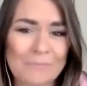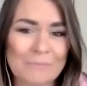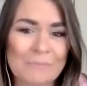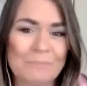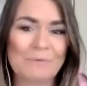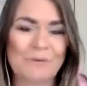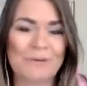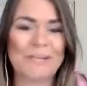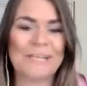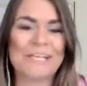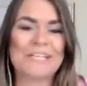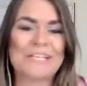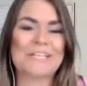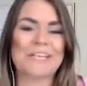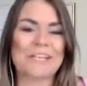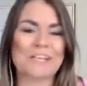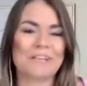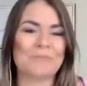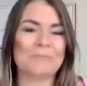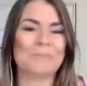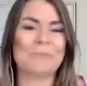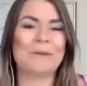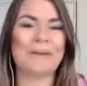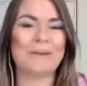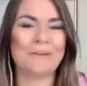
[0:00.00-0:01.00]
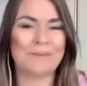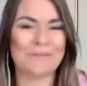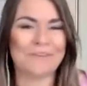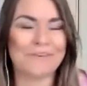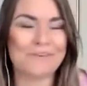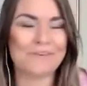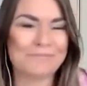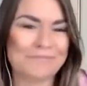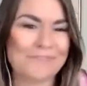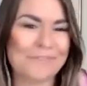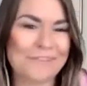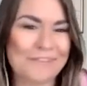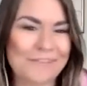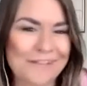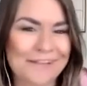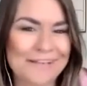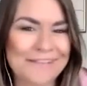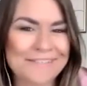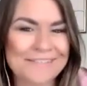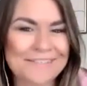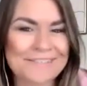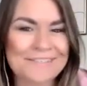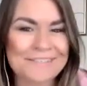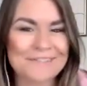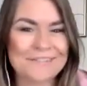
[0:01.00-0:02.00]
been preaching about for the
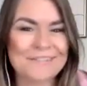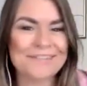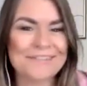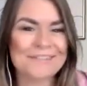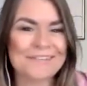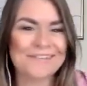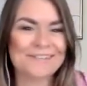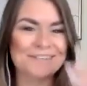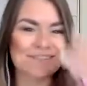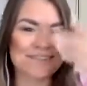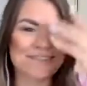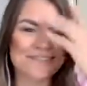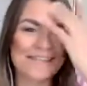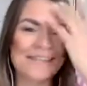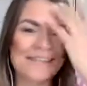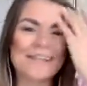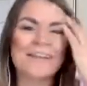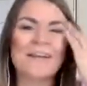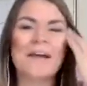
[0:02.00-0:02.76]
last 2 years,